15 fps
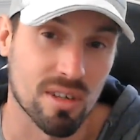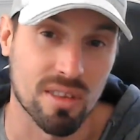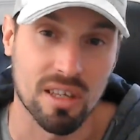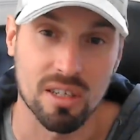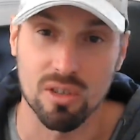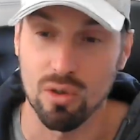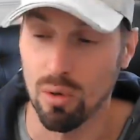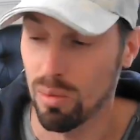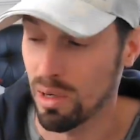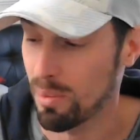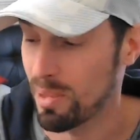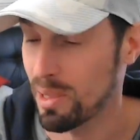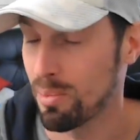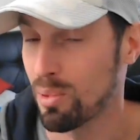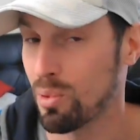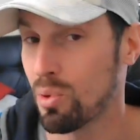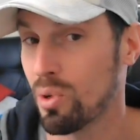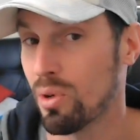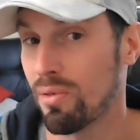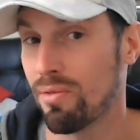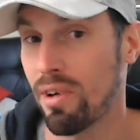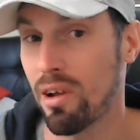And that's normally people
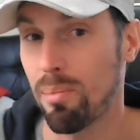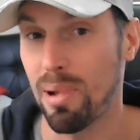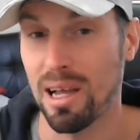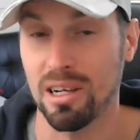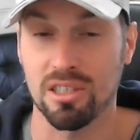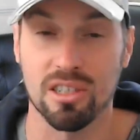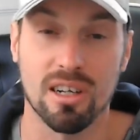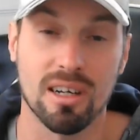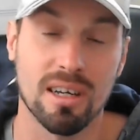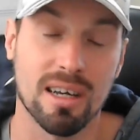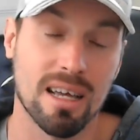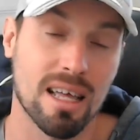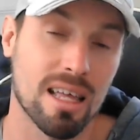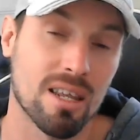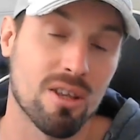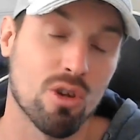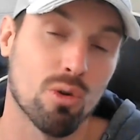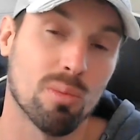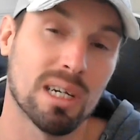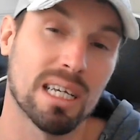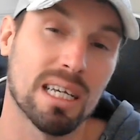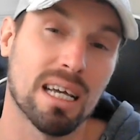who are very passionate and
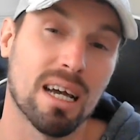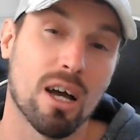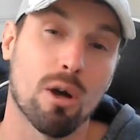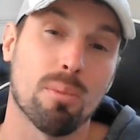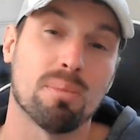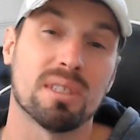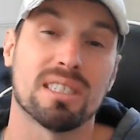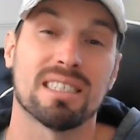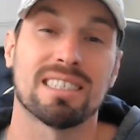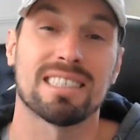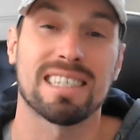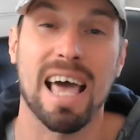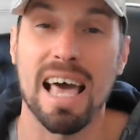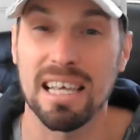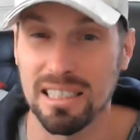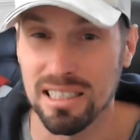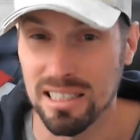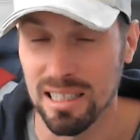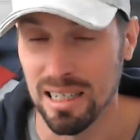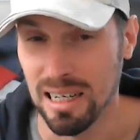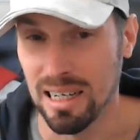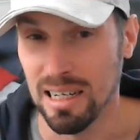normally
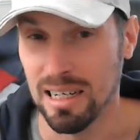obsessed